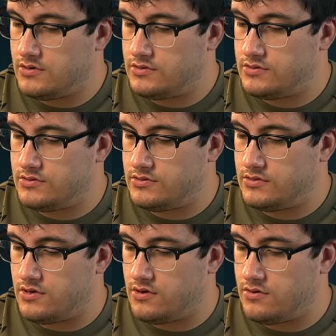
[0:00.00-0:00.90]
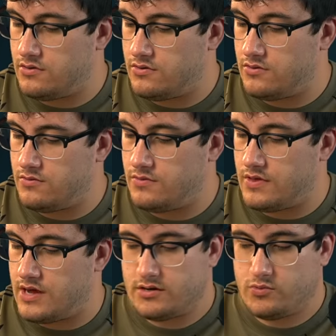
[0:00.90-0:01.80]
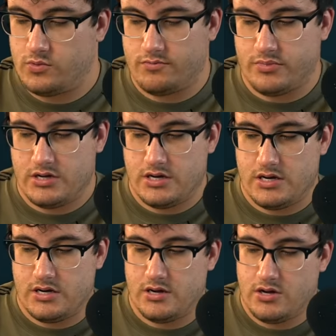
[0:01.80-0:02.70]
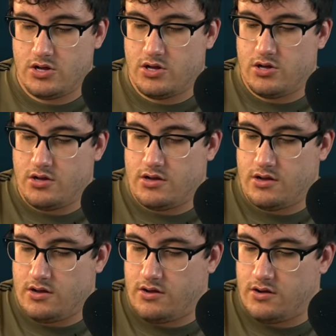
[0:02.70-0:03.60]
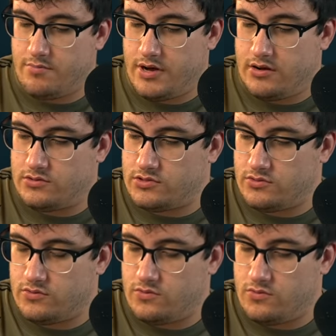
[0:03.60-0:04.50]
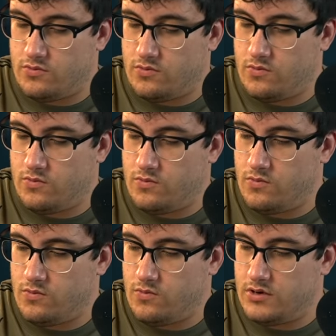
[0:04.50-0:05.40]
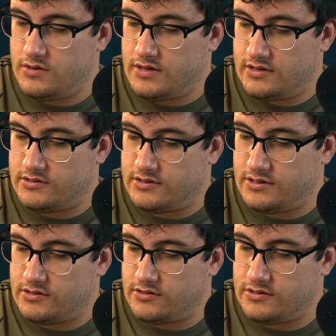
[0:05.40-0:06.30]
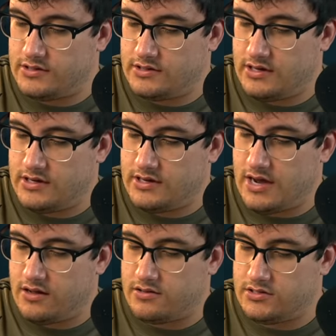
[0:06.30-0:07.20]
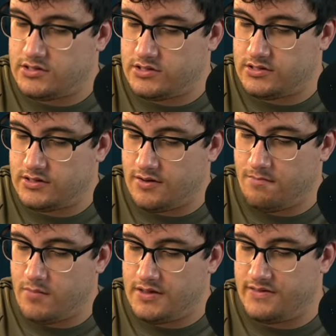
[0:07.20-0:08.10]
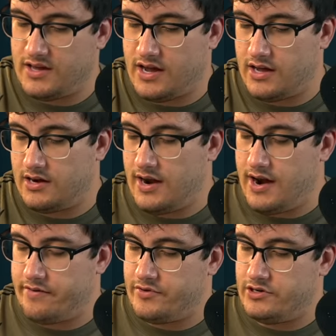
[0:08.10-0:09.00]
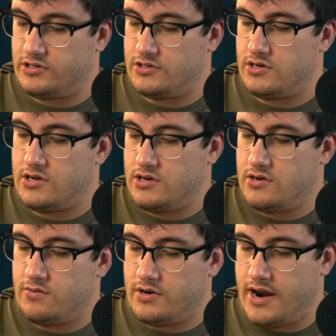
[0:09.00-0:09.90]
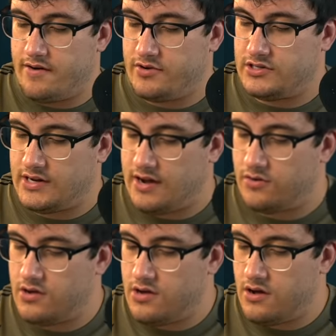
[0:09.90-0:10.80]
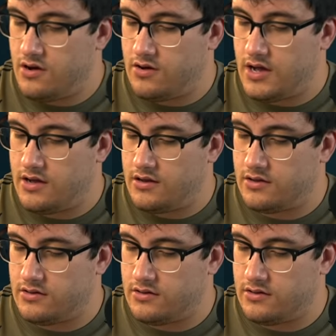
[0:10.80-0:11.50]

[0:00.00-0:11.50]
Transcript: So that would be about one thousand six hundred sixty-eight dollars a month on average, mm-hmm. when averaged out. Okay,